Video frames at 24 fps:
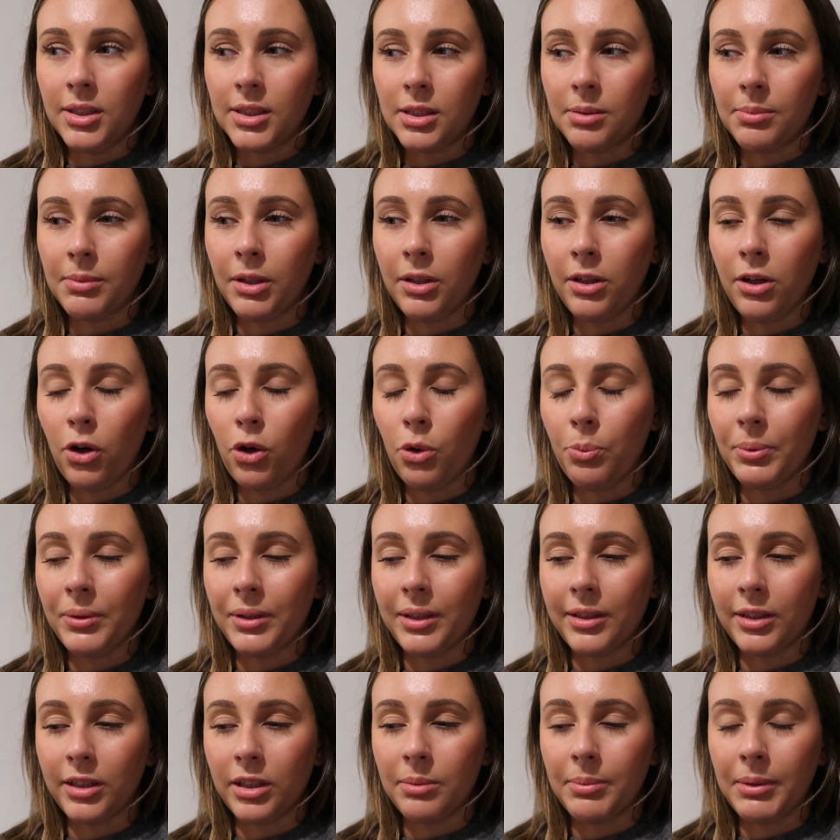So I'm kind of hoping
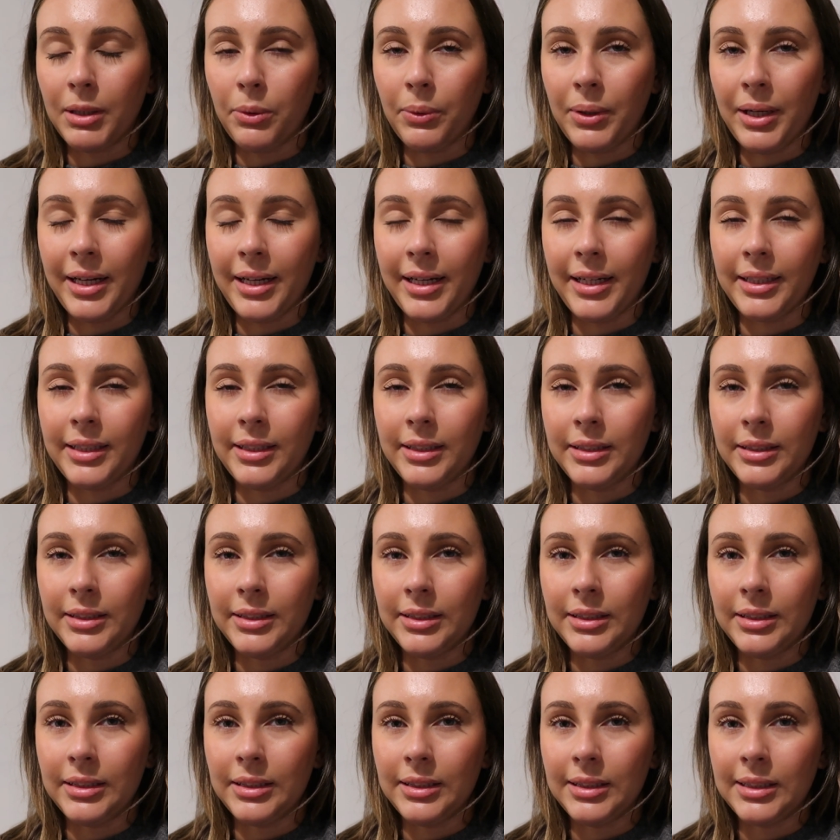that they're going to be okay
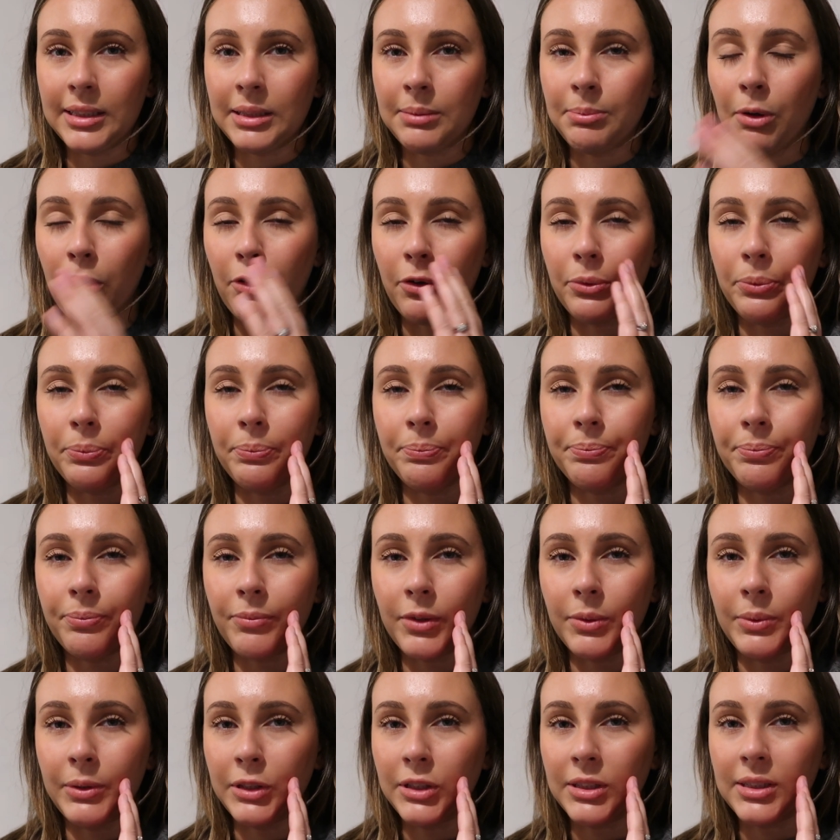tomorrow.
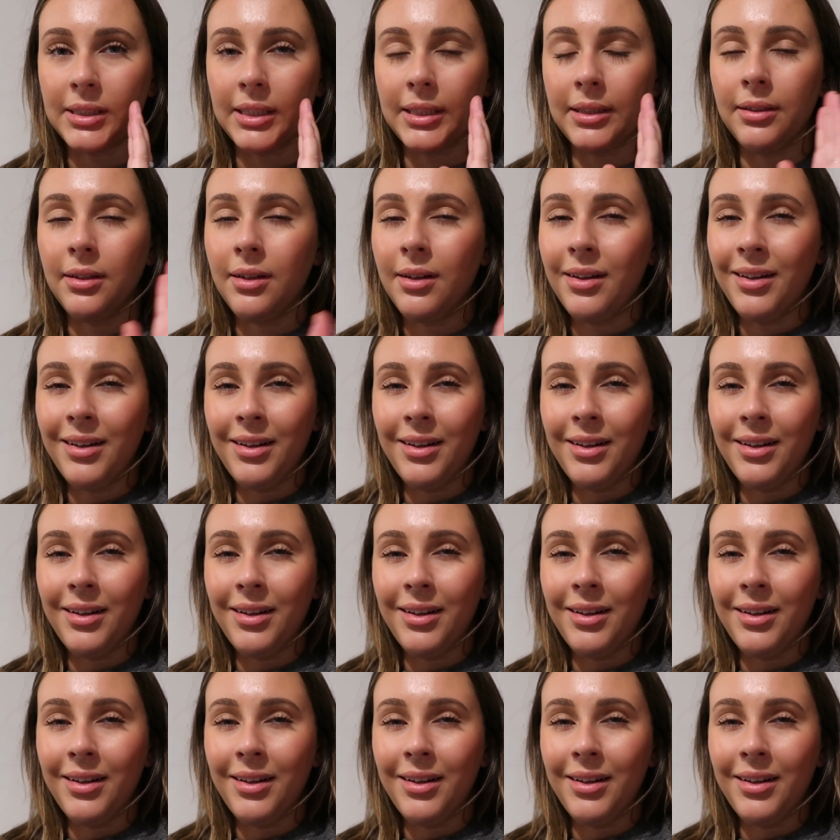We shall see.